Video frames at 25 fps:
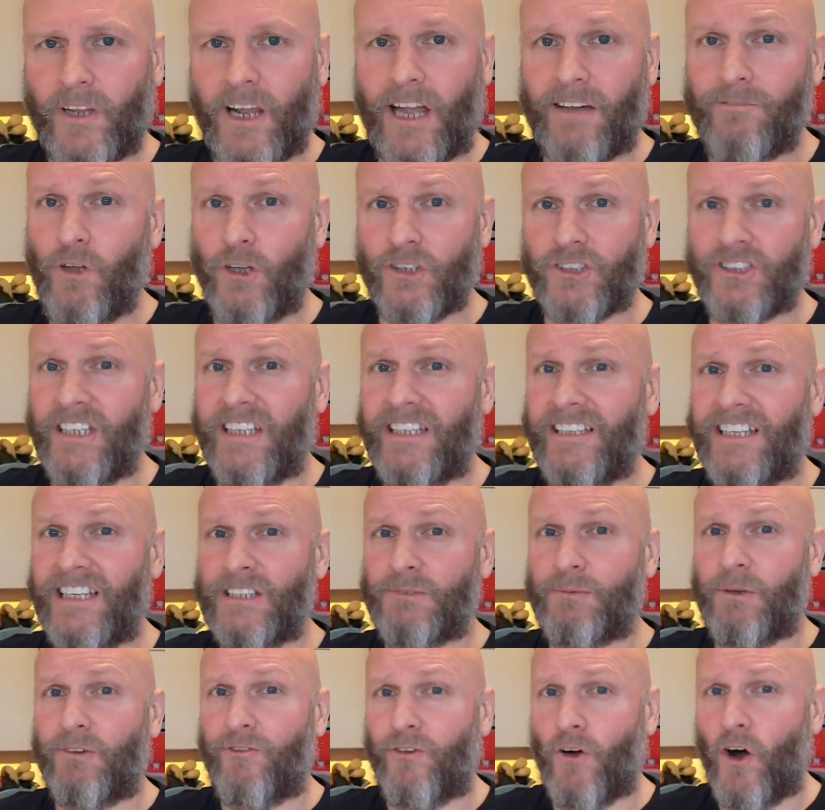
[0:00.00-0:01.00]
I've not seen
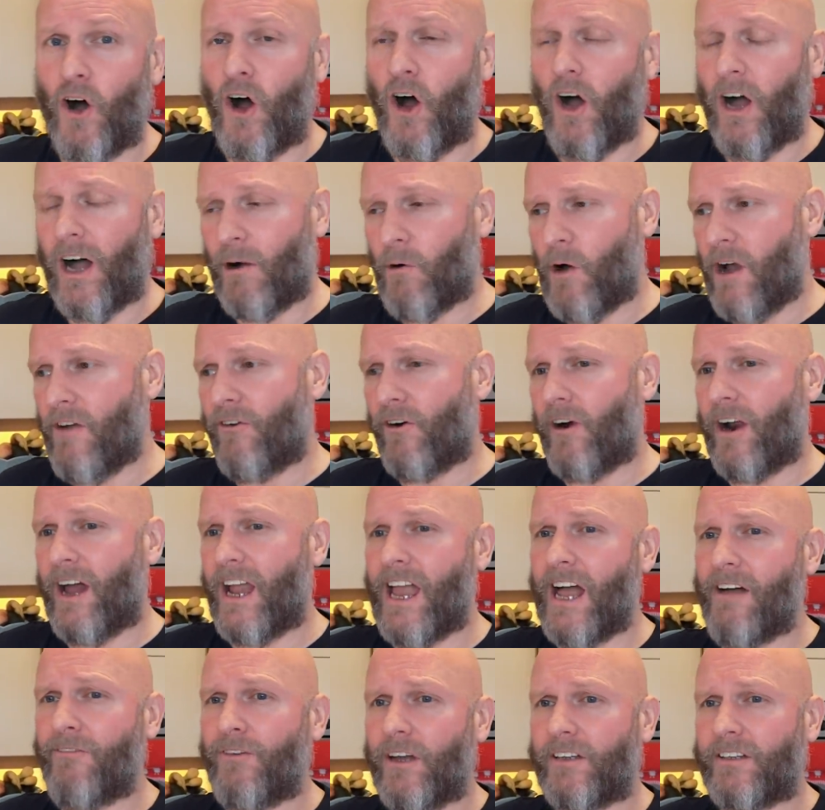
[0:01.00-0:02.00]
these before. However, I
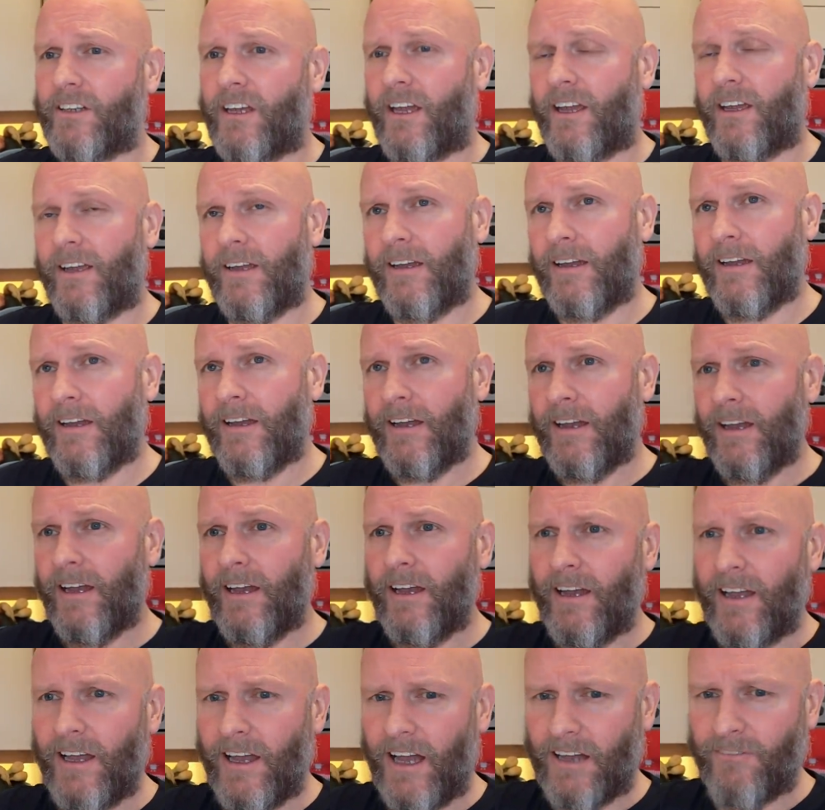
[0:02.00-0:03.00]
have had a
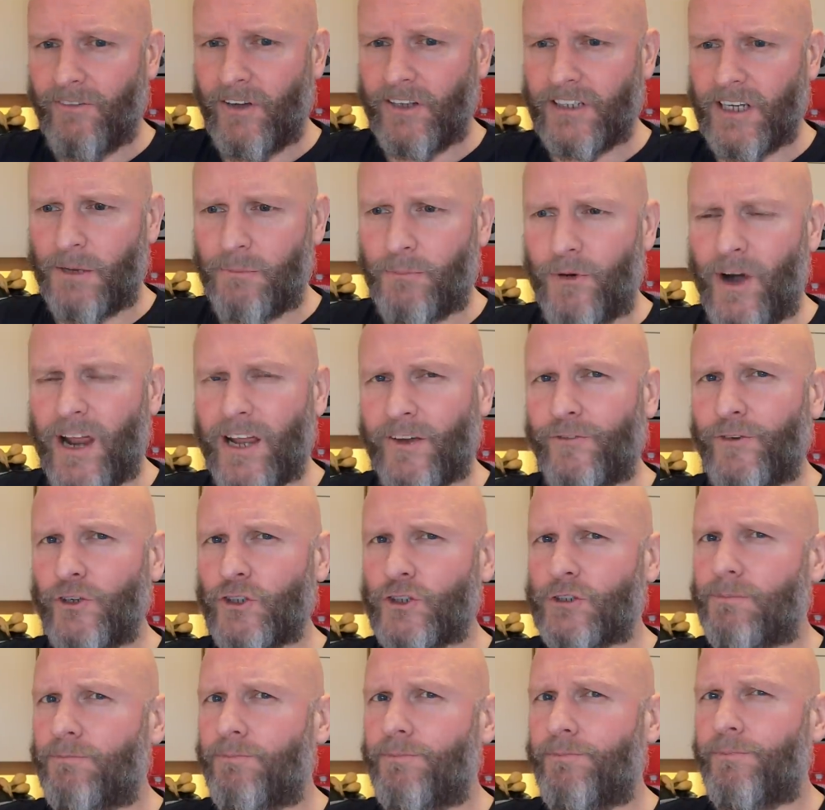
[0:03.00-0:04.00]
I've had a
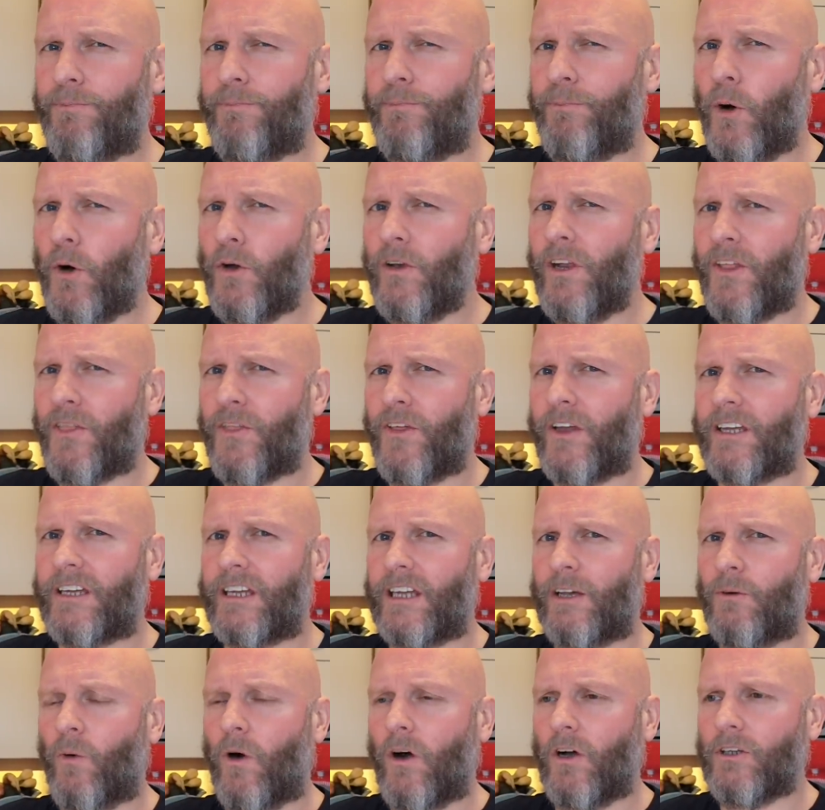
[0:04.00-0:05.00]
breakfast bun, I think
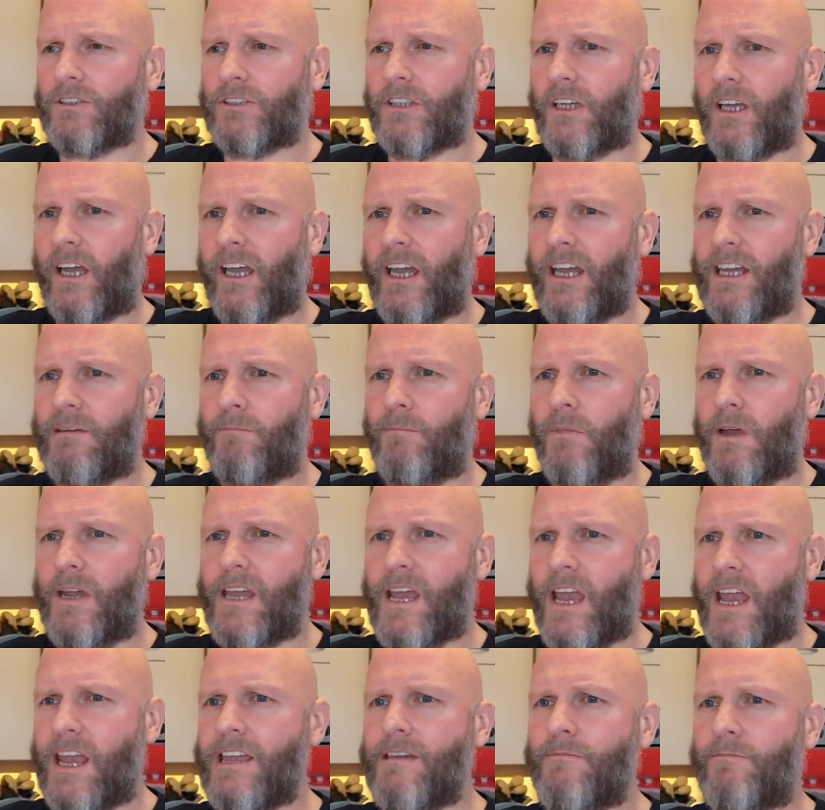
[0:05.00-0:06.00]
it was, a heat me,
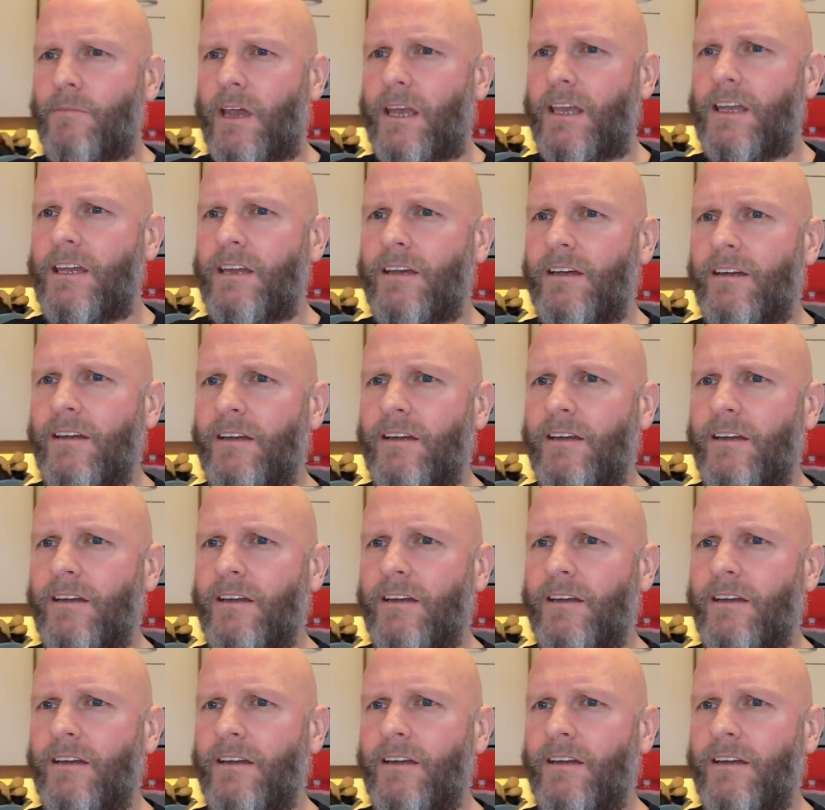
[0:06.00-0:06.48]
eat me.